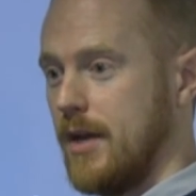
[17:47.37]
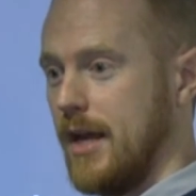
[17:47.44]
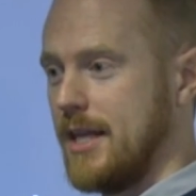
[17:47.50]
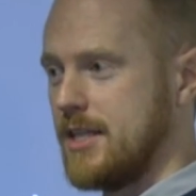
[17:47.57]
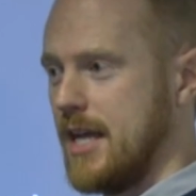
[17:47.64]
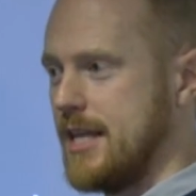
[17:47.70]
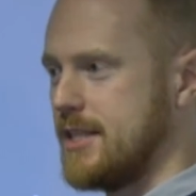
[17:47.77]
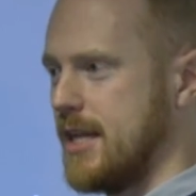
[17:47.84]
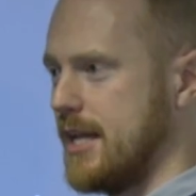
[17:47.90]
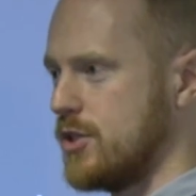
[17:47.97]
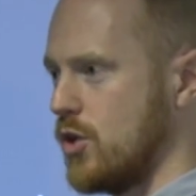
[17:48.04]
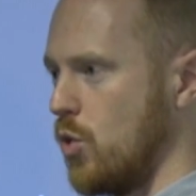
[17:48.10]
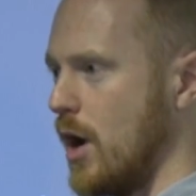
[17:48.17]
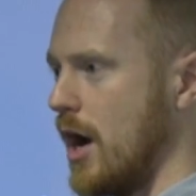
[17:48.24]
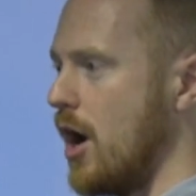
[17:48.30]
And
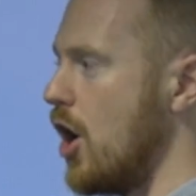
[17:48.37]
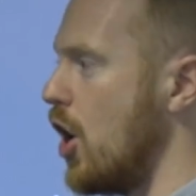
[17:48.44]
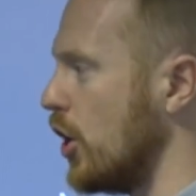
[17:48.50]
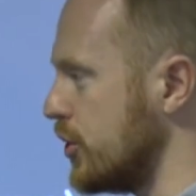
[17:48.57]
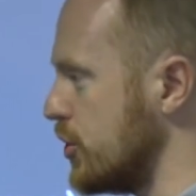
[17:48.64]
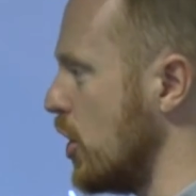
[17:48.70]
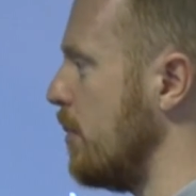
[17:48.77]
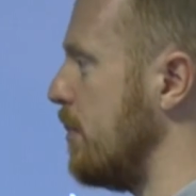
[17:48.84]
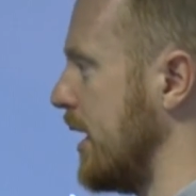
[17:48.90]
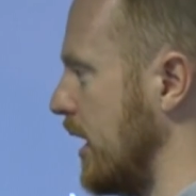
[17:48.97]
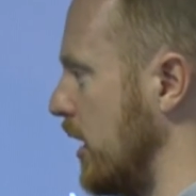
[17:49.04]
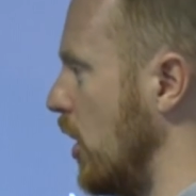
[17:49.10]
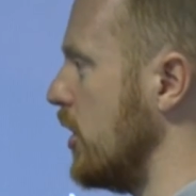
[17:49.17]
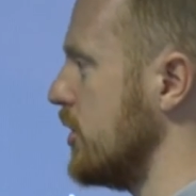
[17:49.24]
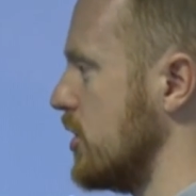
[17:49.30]
it's quite a hot topic
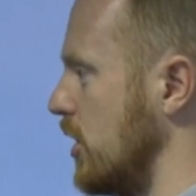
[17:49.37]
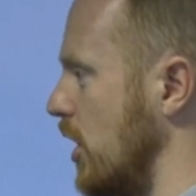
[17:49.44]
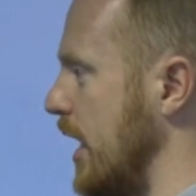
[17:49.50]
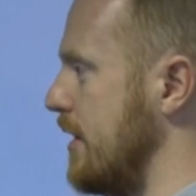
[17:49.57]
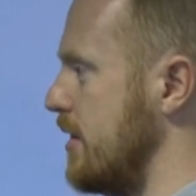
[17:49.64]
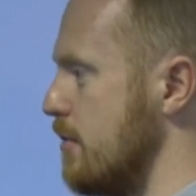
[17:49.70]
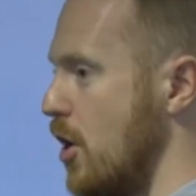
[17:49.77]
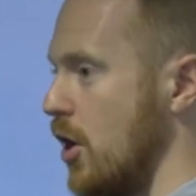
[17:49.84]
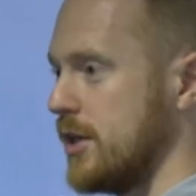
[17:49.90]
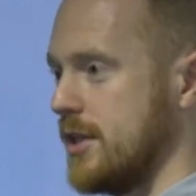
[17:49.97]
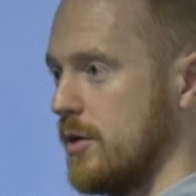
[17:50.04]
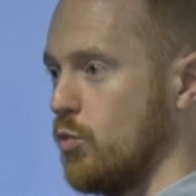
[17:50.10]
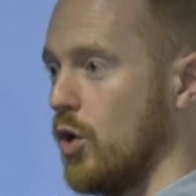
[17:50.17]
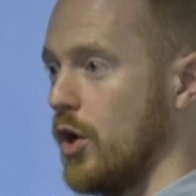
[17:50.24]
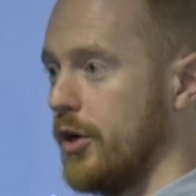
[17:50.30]
in in the
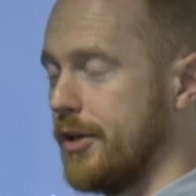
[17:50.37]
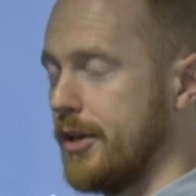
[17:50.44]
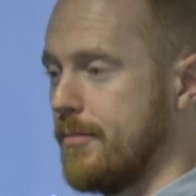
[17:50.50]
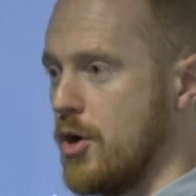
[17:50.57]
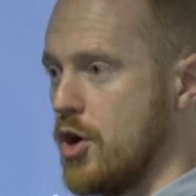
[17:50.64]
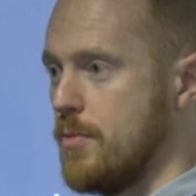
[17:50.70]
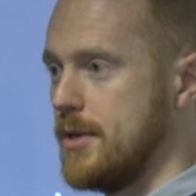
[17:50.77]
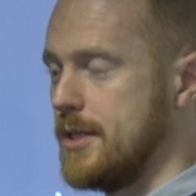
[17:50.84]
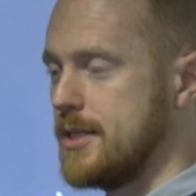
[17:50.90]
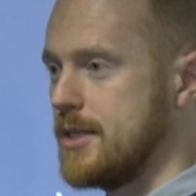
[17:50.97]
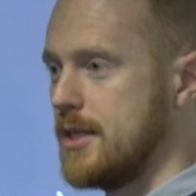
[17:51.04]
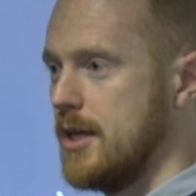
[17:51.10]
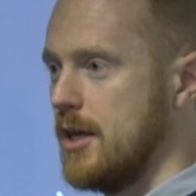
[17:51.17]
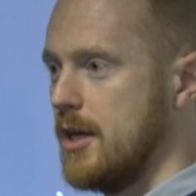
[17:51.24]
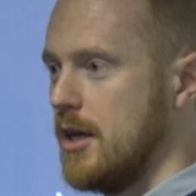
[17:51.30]
marketing world at the moment.